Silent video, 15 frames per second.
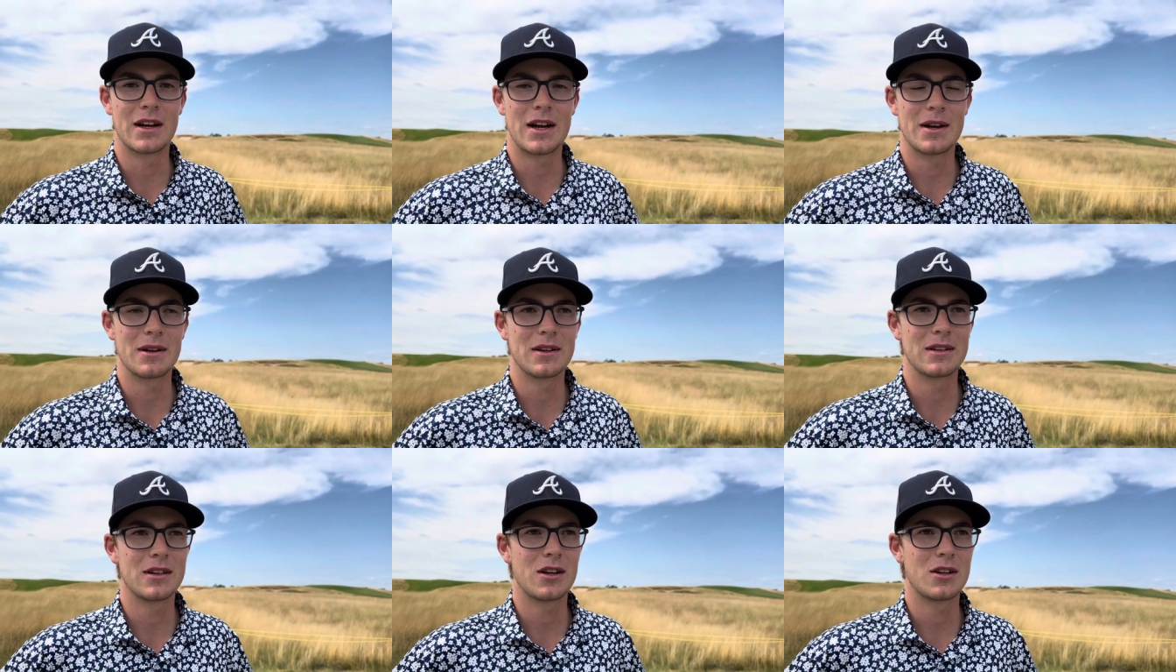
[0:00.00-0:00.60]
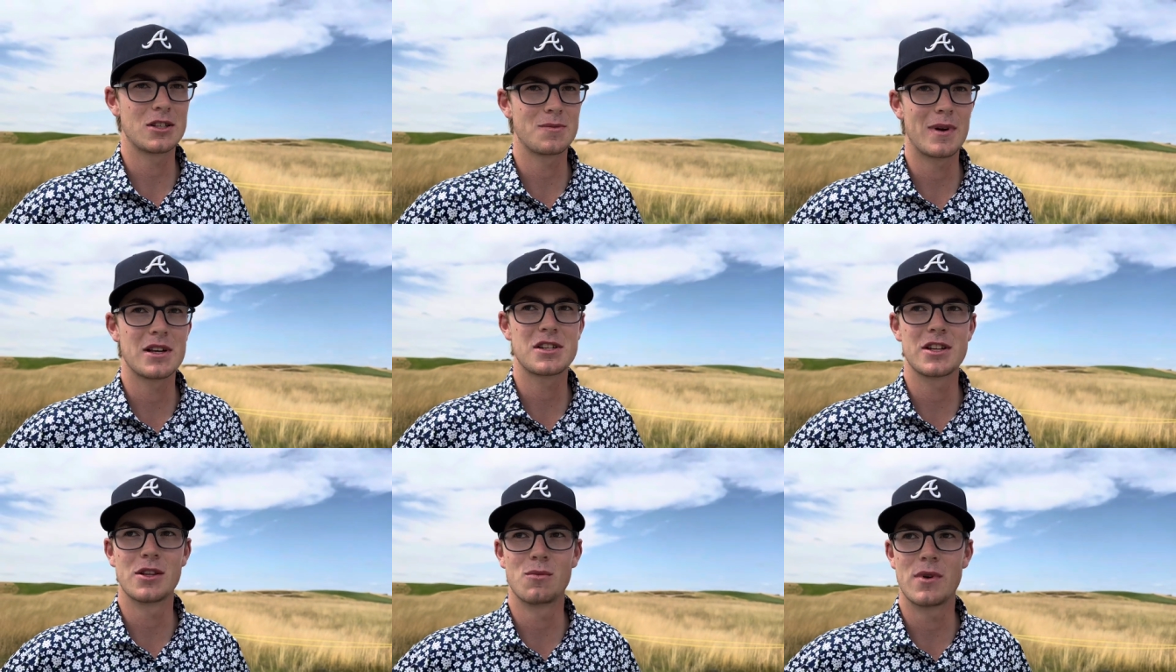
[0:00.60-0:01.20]
I,
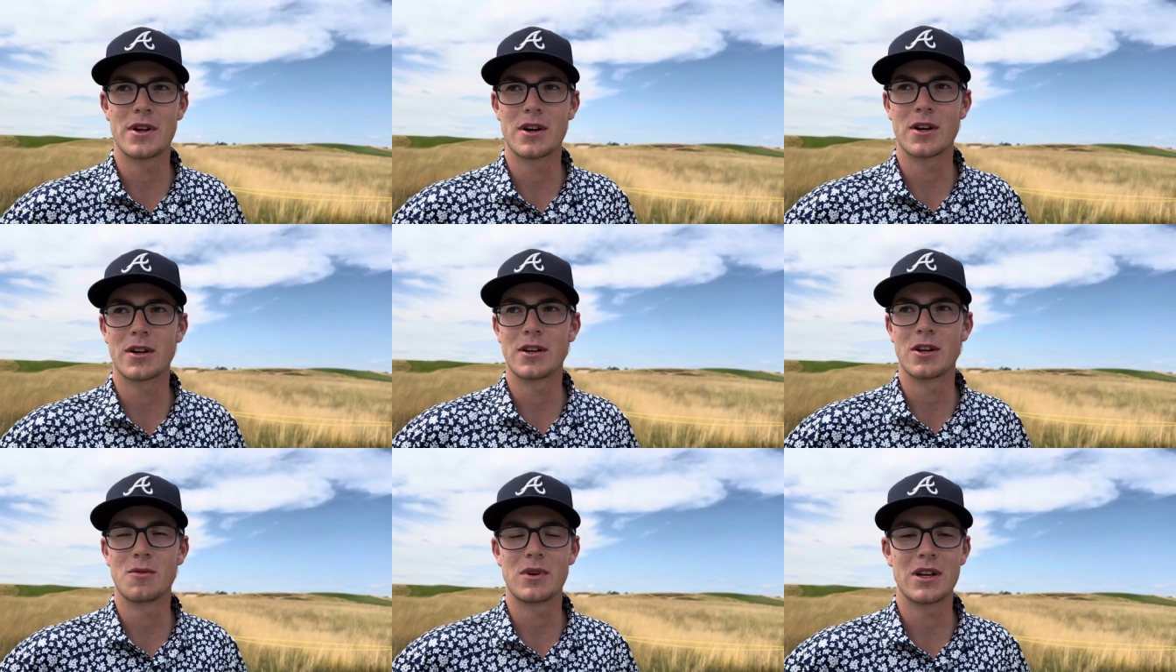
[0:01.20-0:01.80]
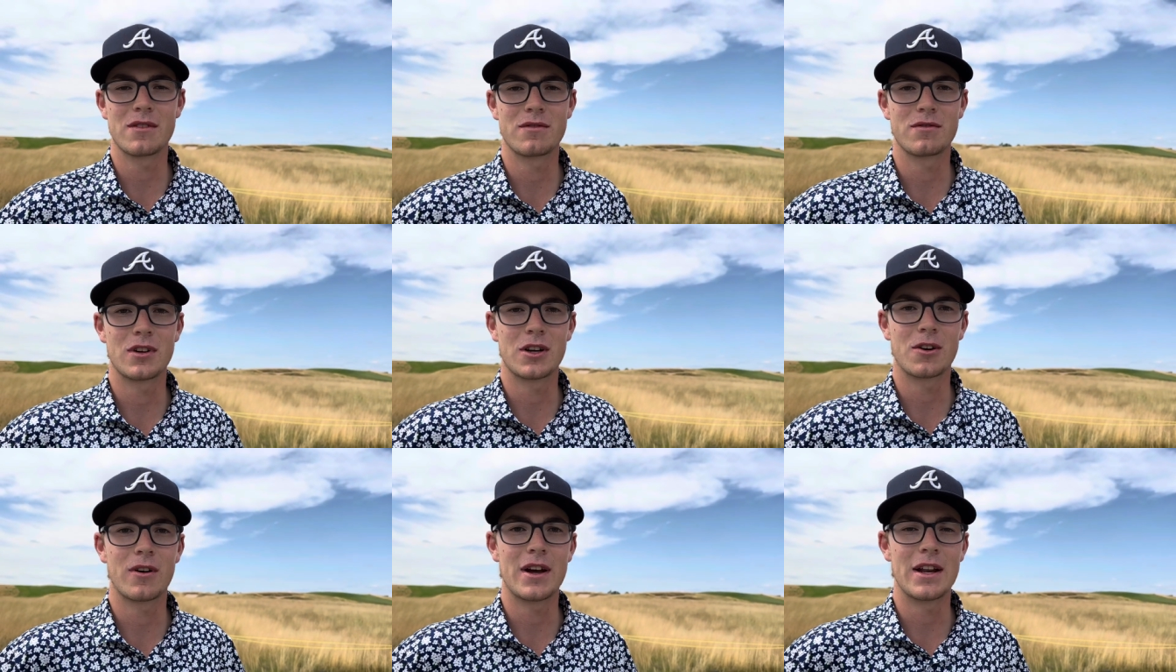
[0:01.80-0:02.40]
especially in the winter, we have
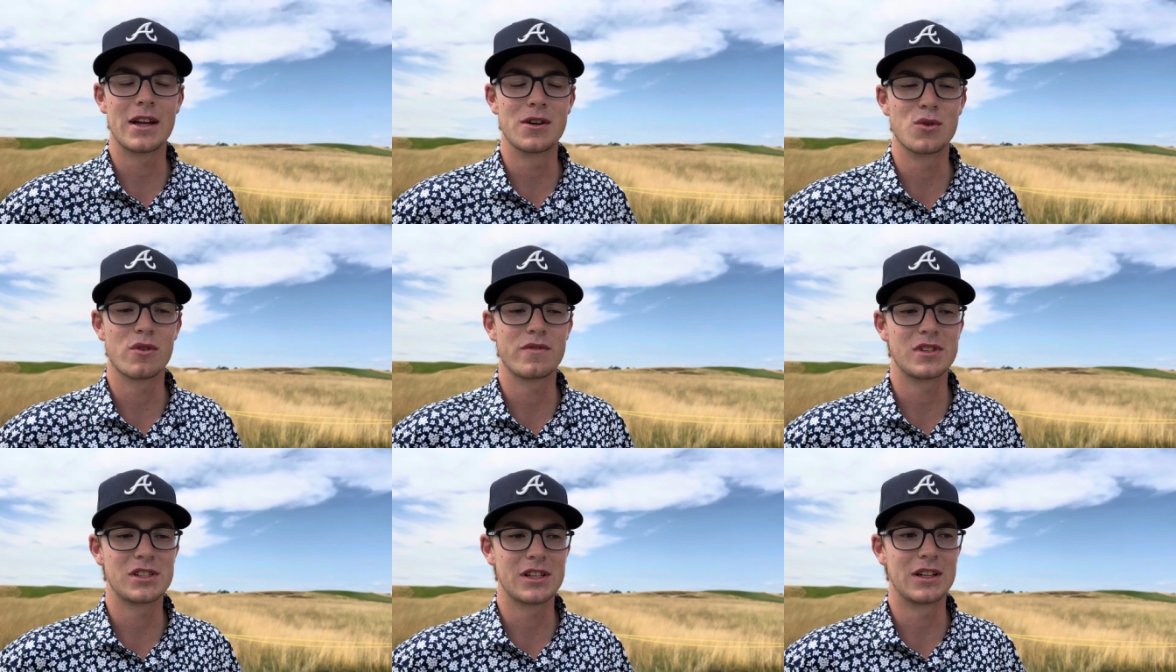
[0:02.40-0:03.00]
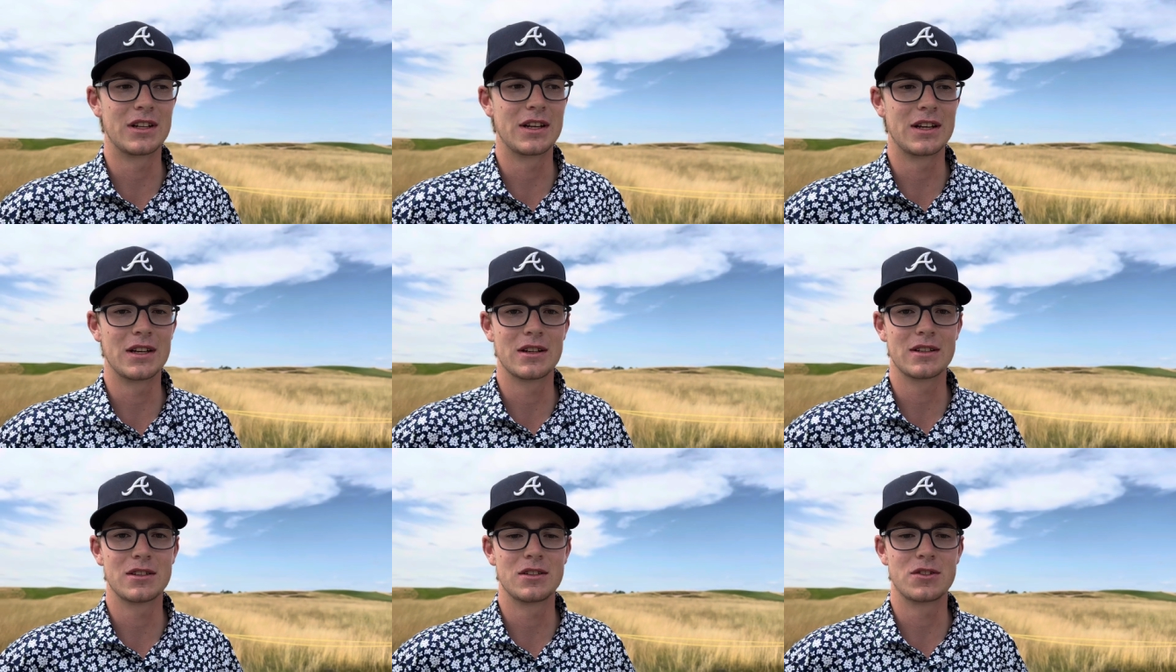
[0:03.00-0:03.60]
a great indoor
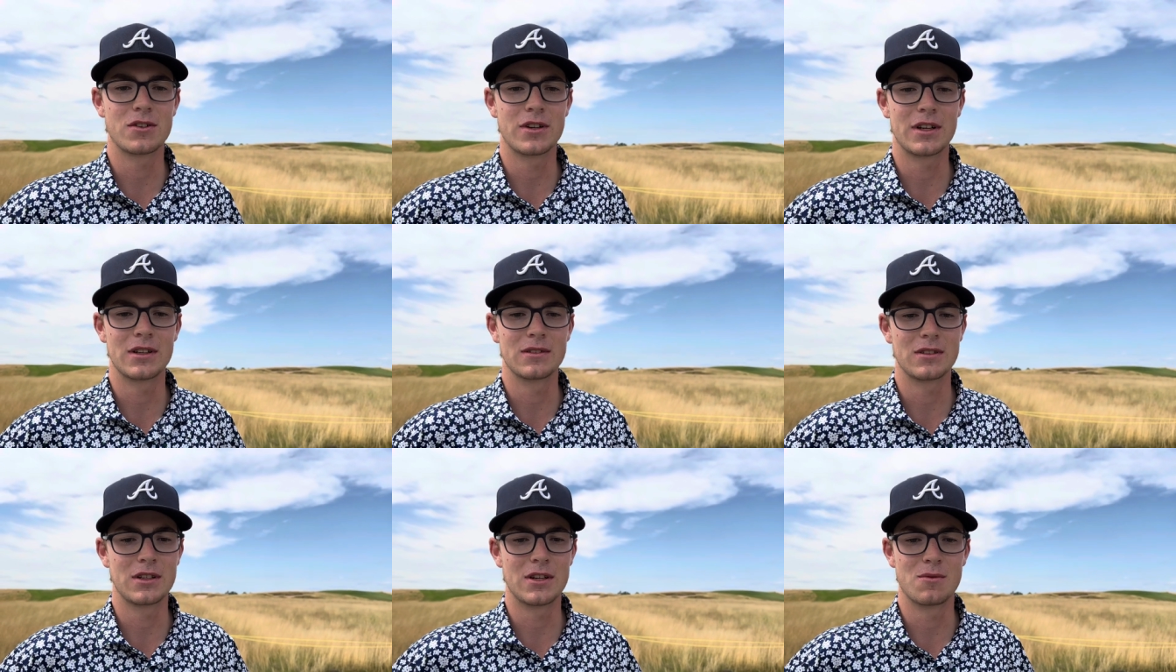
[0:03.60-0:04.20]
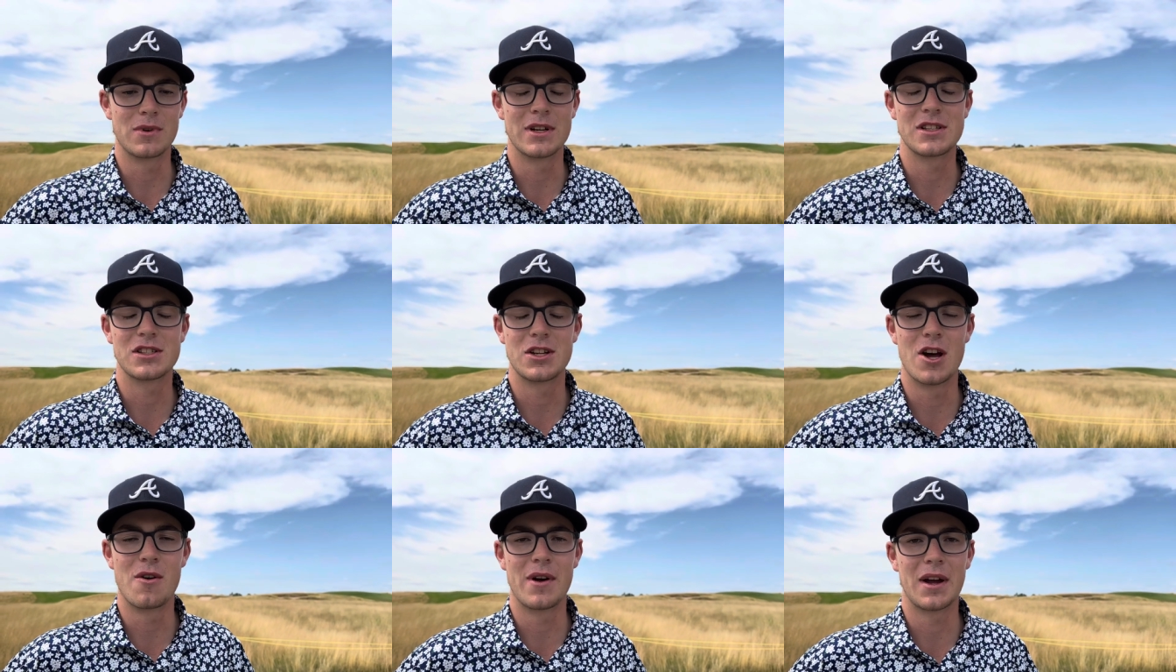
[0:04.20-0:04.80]
facility during, when it's
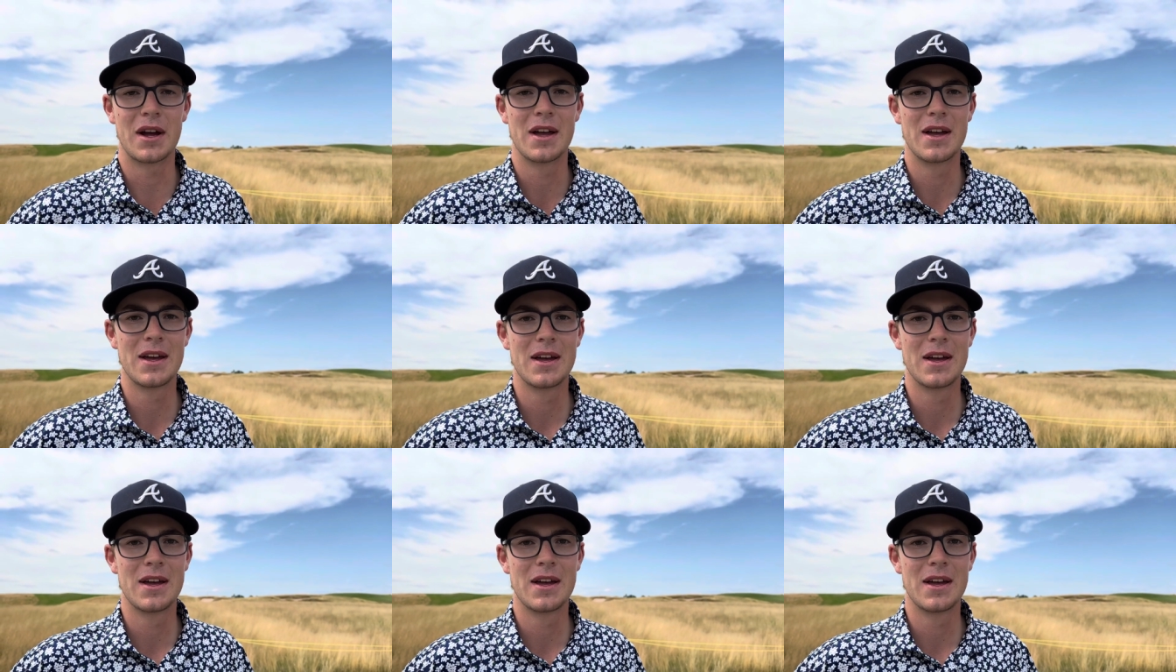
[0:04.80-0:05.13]
snowing,